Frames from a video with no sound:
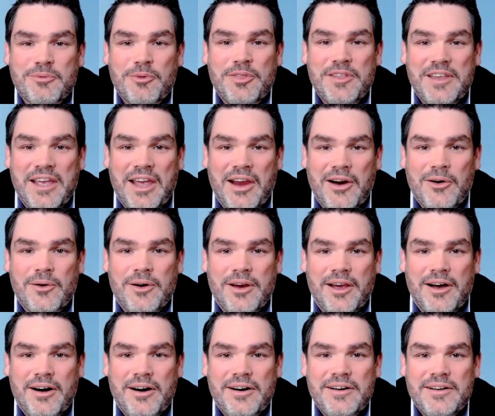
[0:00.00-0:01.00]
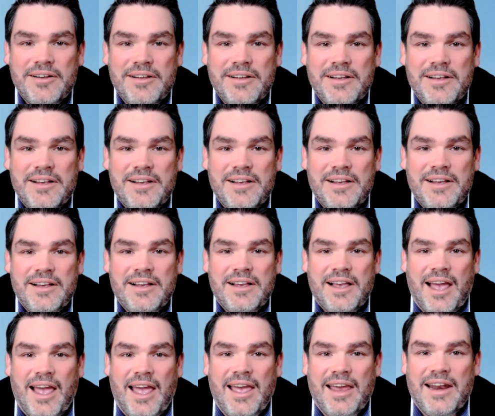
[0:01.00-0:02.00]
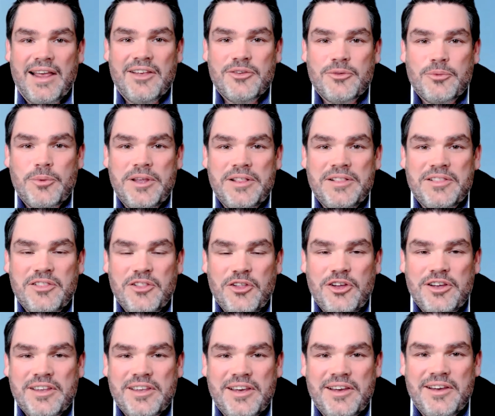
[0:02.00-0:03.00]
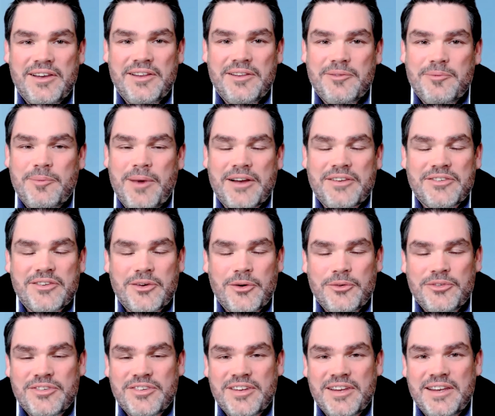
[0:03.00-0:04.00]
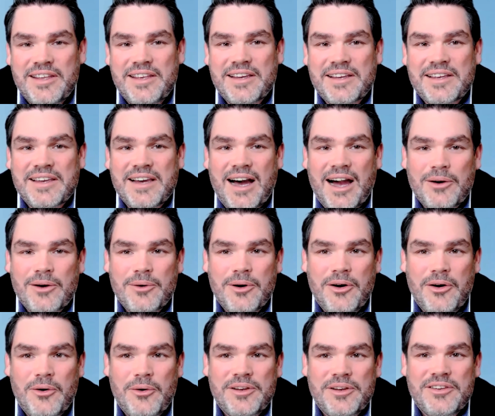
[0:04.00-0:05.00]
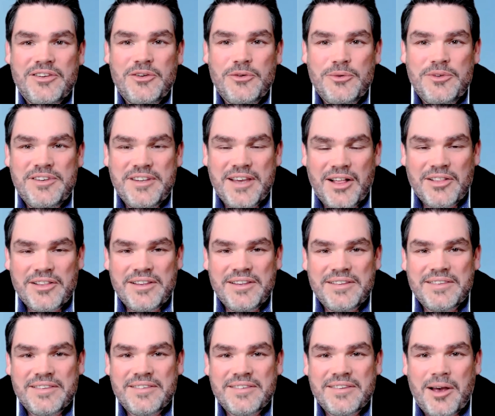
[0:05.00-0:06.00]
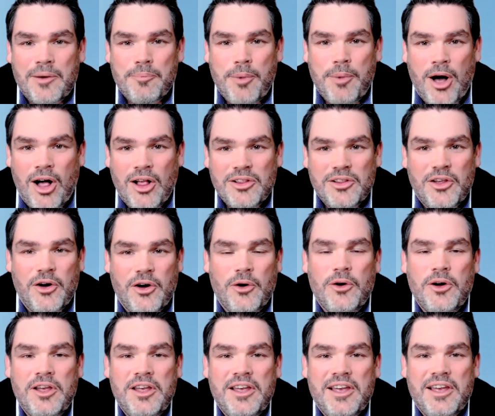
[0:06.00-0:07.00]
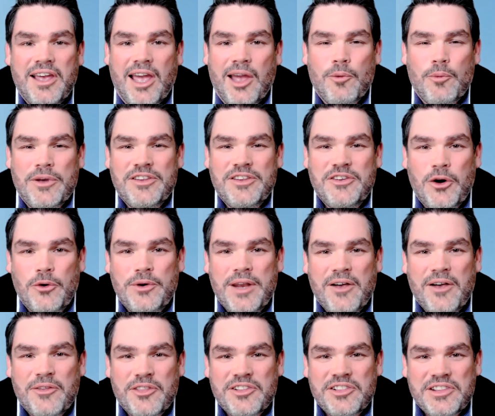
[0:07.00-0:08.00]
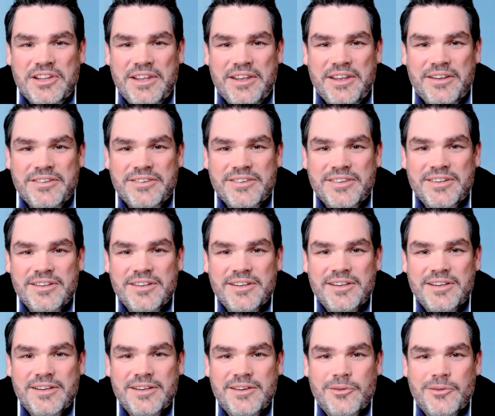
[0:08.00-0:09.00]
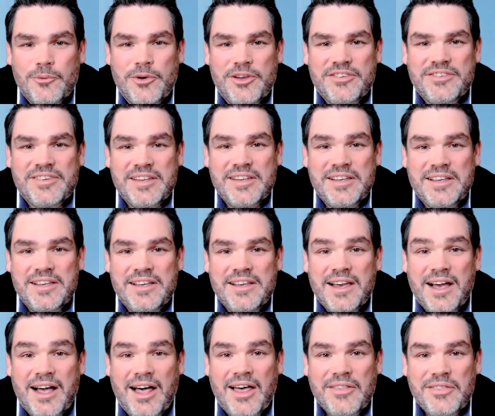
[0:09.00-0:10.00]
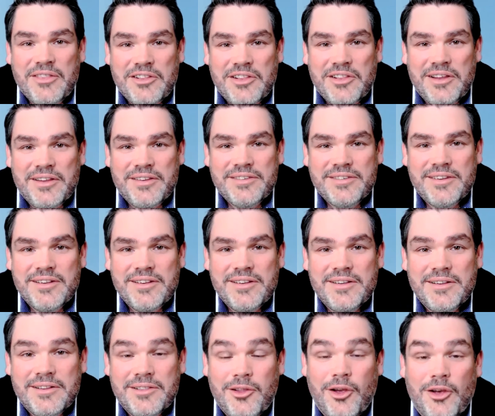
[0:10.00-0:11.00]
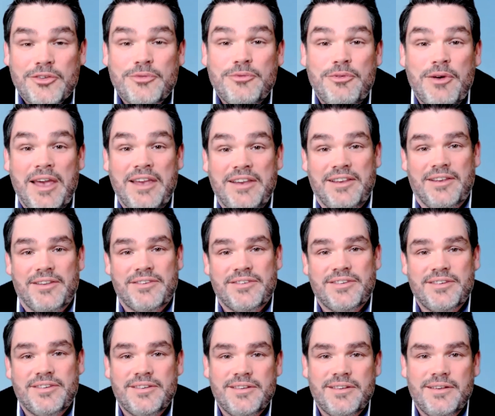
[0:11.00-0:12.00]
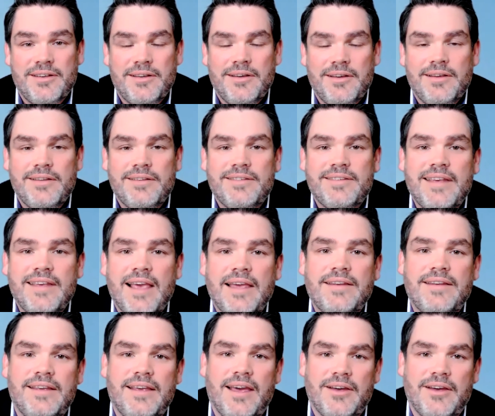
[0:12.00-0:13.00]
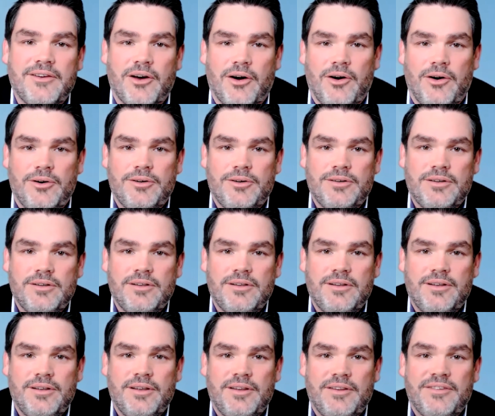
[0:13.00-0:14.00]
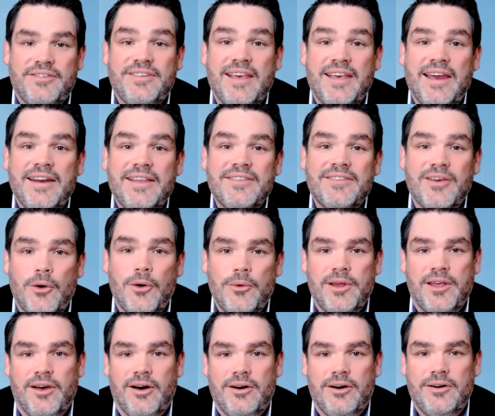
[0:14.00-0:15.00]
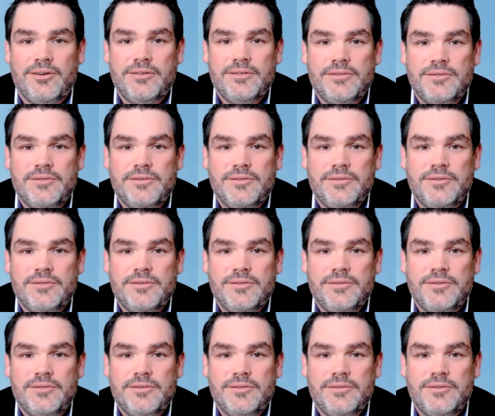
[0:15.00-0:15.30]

for the area. And as we look at Mexico City and Cairo and New Delhi and Sao Paulo, and we go down the list, we see on the list Las Vegas, San Diego, San Antonio.